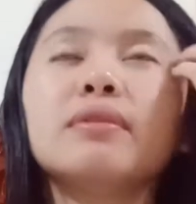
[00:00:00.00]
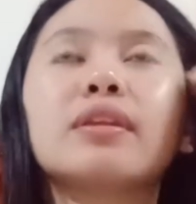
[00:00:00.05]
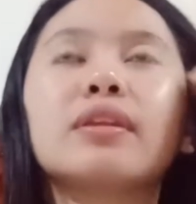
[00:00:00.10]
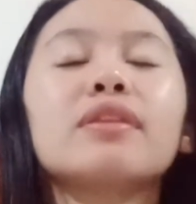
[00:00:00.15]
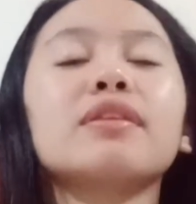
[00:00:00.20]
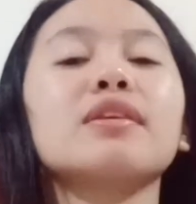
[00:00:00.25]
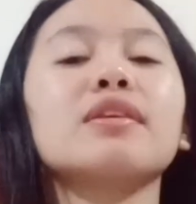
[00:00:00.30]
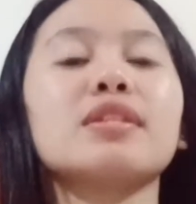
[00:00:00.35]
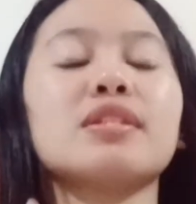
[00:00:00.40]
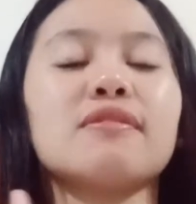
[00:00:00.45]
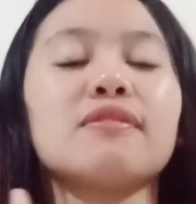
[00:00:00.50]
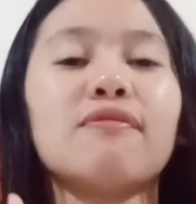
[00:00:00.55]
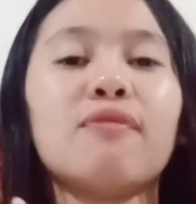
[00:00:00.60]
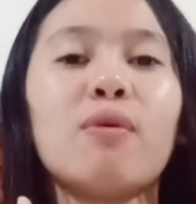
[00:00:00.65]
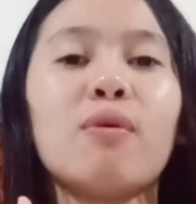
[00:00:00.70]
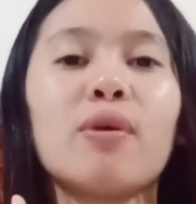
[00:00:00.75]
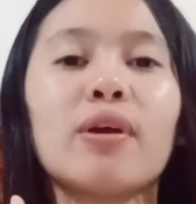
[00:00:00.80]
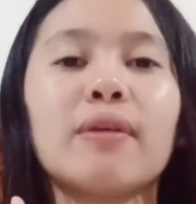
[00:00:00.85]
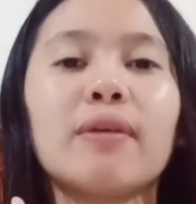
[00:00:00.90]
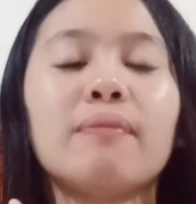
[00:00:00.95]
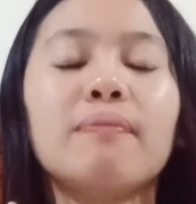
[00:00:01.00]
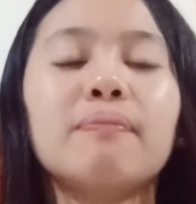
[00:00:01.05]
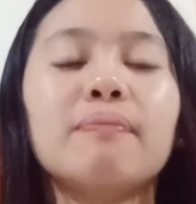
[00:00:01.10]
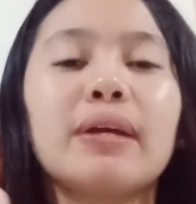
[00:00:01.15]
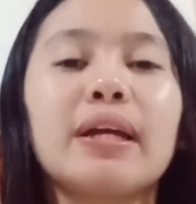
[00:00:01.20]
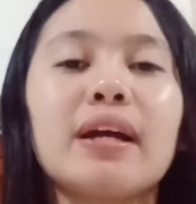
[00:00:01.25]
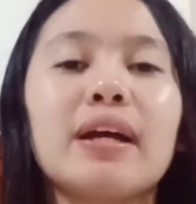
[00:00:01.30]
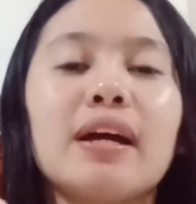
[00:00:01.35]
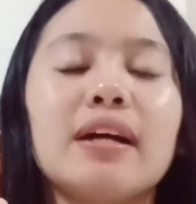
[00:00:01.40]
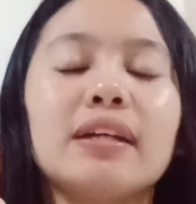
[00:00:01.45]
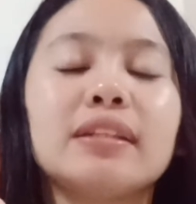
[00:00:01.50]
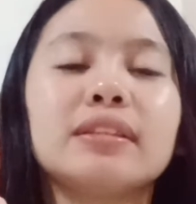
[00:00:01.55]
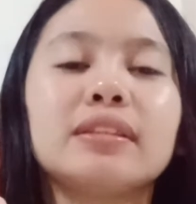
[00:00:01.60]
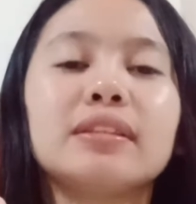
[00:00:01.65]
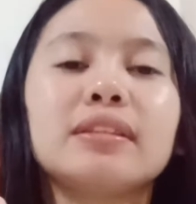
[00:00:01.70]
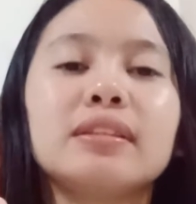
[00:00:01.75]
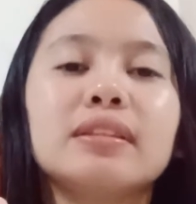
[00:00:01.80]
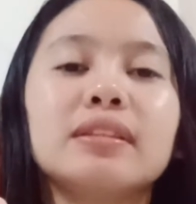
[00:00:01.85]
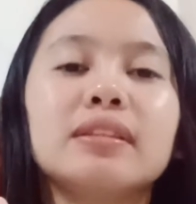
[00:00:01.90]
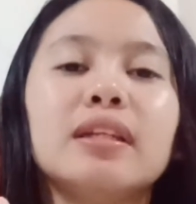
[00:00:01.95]
these four, because
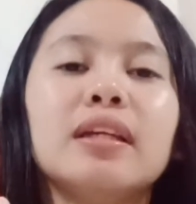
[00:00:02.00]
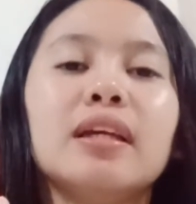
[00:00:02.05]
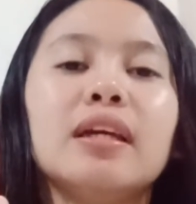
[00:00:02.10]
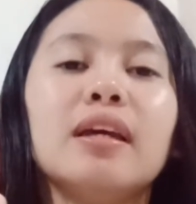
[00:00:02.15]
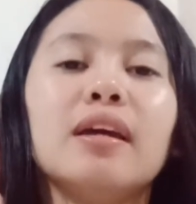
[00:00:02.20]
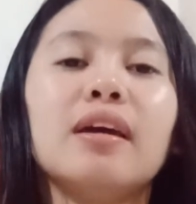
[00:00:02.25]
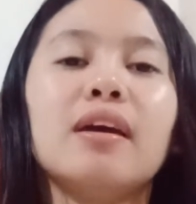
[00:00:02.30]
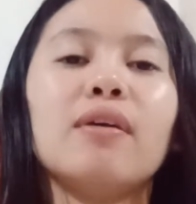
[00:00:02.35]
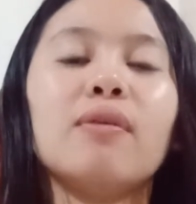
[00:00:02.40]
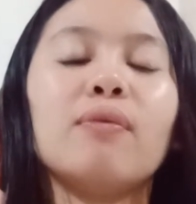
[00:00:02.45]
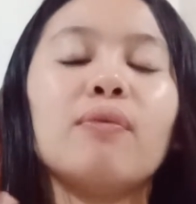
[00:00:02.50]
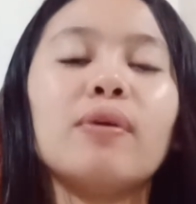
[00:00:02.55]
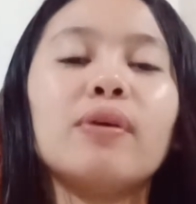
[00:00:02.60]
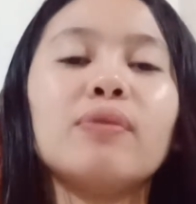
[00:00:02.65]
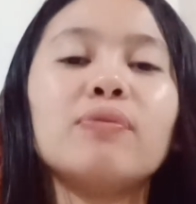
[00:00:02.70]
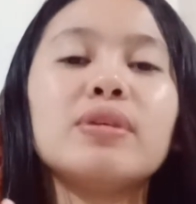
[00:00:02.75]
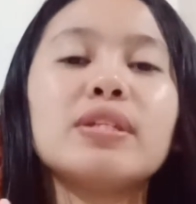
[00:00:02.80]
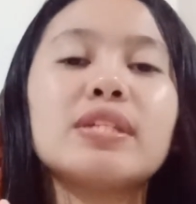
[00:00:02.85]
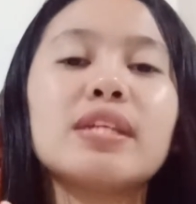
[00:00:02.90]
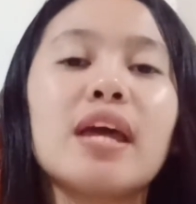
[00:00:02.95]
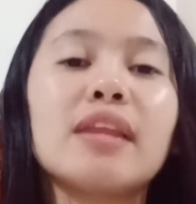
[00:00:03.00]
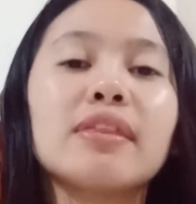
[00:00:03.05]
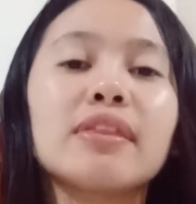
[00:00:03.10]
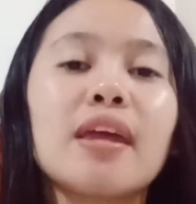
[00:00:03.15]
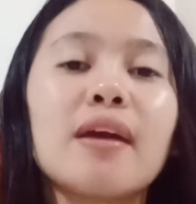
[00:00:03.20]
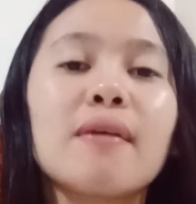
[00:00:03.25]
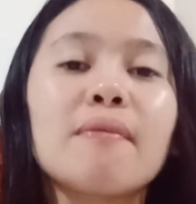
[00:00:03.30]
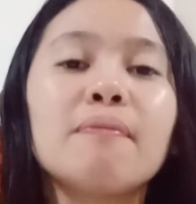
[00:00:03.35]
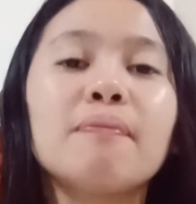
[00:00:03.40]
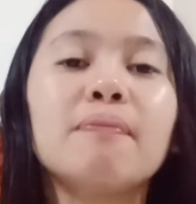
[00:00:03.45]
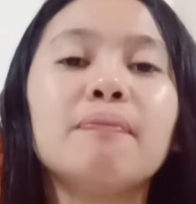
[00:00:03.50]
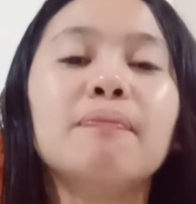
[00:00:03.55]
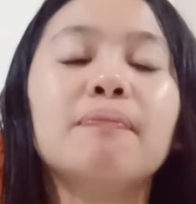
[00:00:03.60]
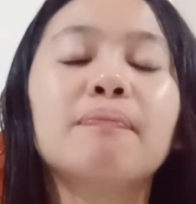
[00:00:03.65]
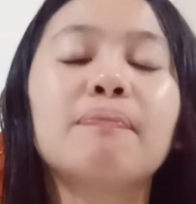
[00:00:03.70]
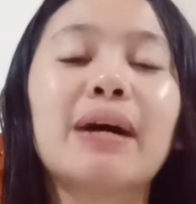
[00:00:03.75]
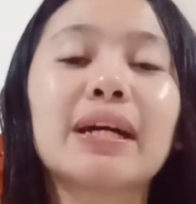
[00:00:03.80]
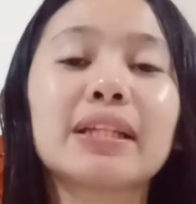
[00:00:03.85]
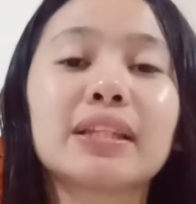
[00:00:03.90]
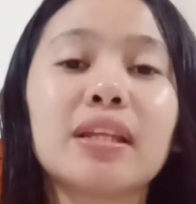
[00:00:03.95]
when we say
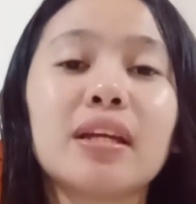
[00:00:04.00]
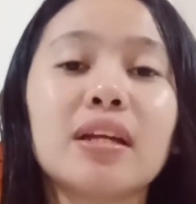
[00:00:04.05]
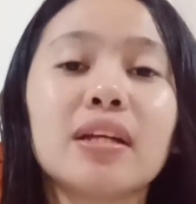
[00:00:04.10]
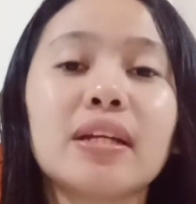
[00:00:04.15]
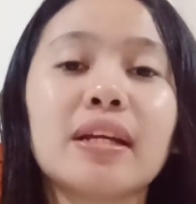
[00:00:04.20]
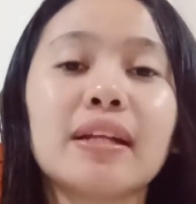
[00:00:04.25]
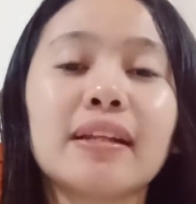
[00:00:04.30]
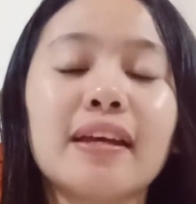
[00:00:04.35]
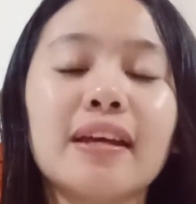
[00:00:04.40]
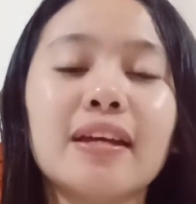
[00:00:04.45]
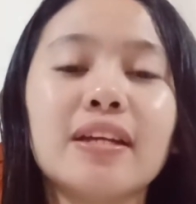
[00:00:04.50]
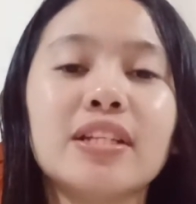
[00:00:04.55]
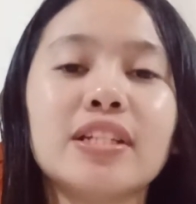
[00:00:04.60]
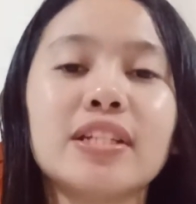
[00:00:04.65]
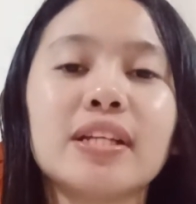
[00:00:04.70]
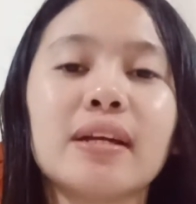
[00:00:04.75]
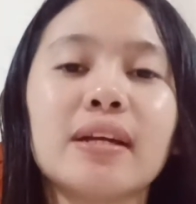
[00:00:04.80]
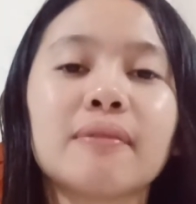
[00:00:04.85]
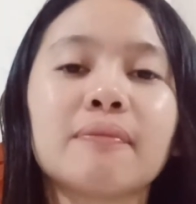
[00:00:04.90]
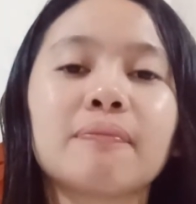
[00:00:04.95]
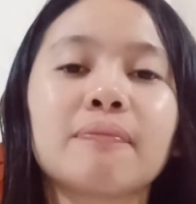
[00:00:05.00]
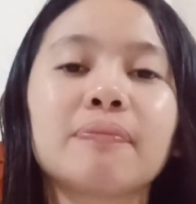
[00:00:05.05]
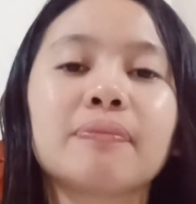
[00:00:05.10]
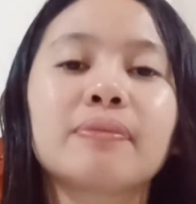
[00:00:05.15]
antibacterial agent,